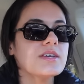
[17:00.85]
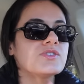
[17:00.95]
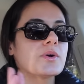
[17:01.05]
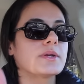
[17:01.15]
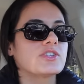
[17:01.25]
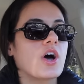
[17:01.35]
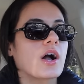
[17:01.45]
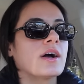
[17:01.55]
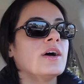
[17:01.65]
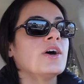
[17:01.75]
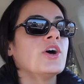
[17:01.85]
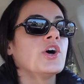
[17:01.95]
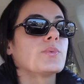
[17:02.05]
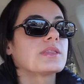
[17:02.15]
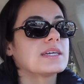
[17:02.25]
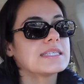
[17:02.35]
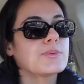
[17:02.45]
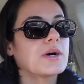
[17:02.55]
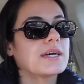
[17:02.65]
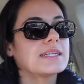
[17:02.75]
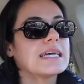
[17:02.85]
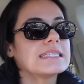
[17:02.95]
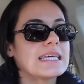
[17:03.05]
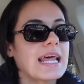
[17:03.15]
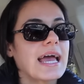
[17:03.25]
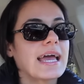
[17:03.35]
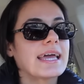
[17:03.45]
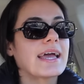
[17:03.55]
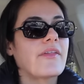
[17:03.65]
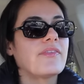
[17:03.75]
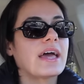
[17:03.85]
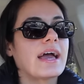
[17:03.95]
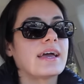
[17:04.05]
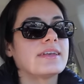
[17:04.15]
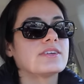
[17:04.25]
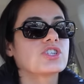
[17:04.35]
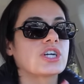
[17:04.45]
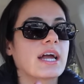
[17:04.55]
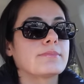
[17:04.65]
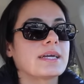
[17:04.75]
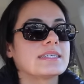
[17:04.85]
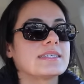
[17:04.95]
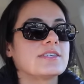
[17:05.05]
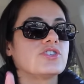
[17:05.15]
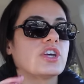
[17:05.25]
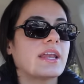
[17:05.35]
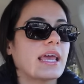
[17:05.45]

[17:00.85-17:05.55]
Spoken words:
So I'm gonna talk with this one today and then try and make a decision